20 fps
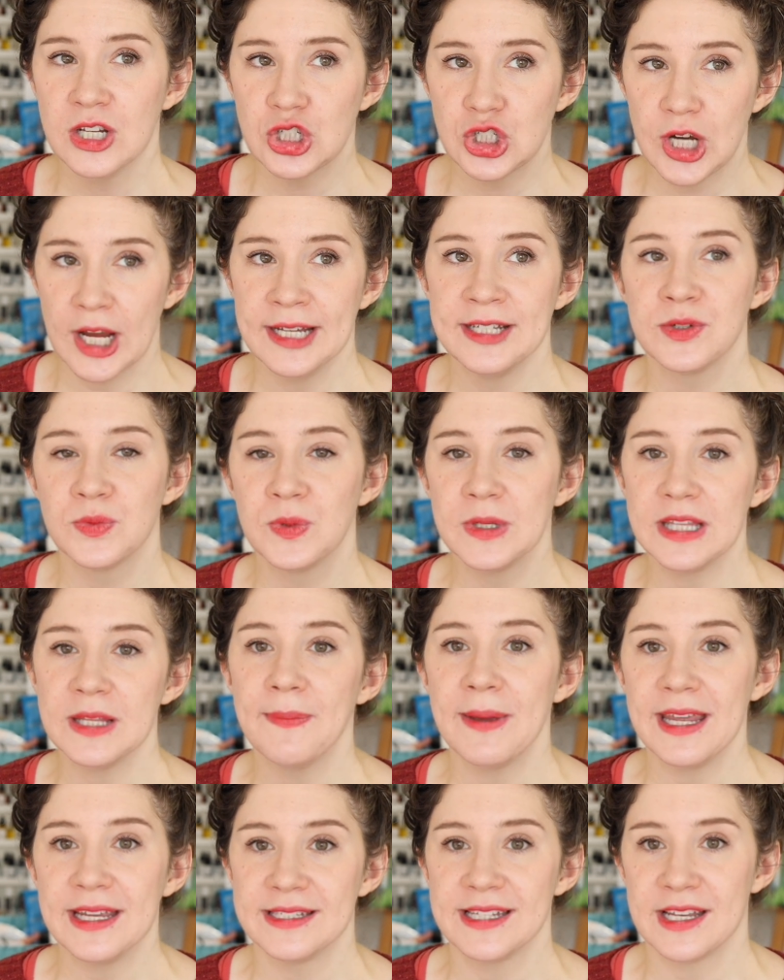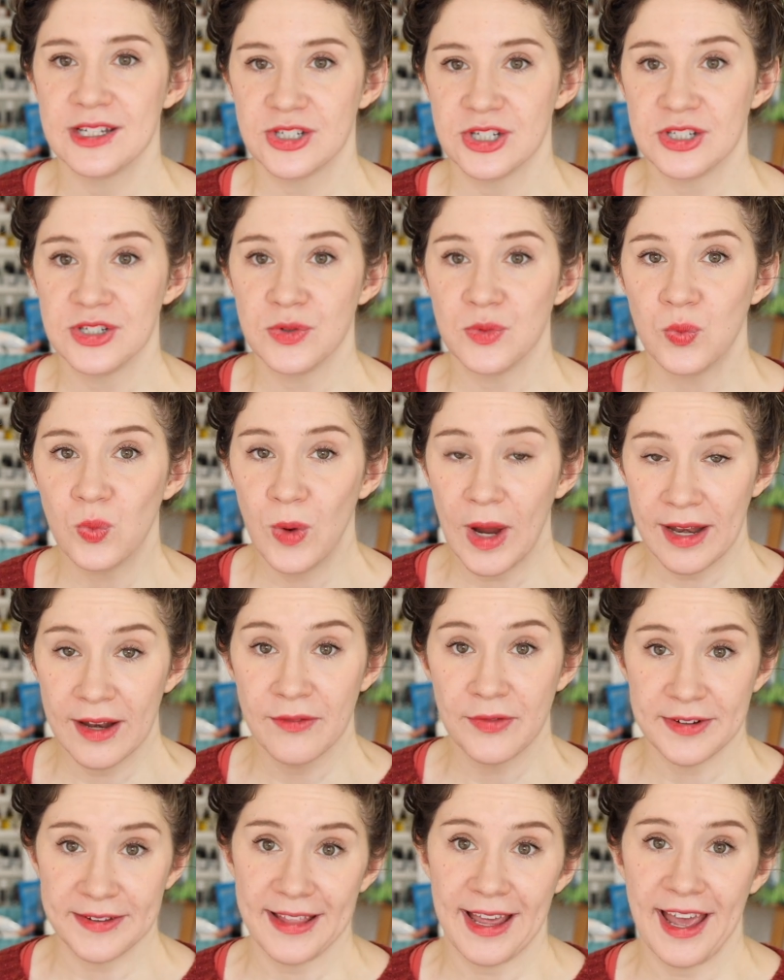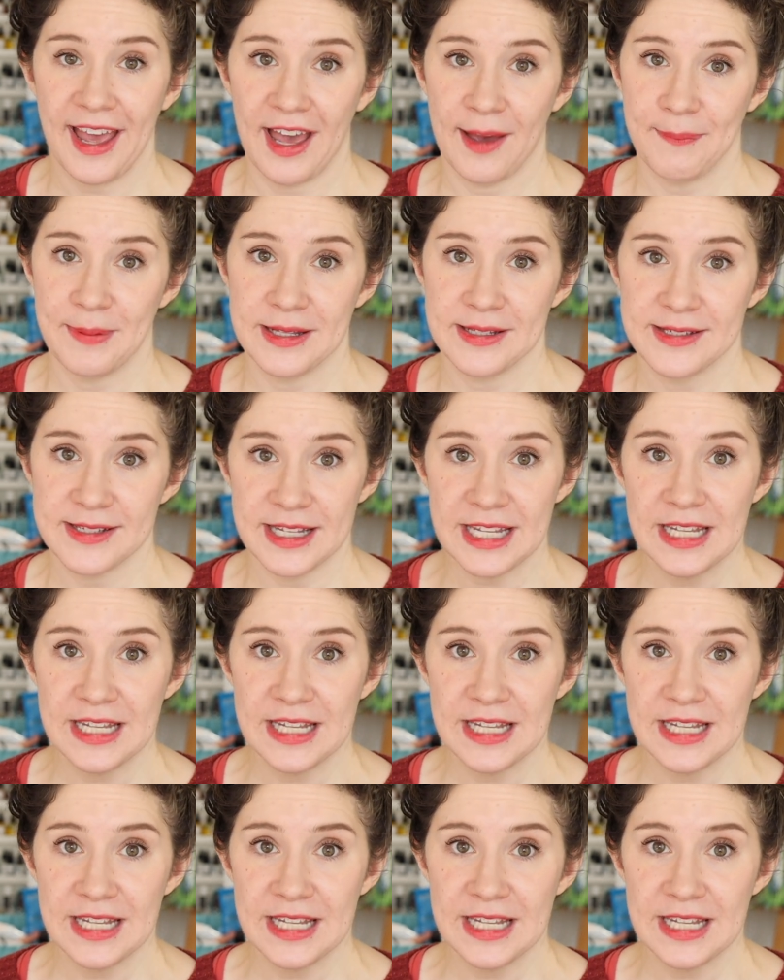trying to really pay attention to whenever that happens,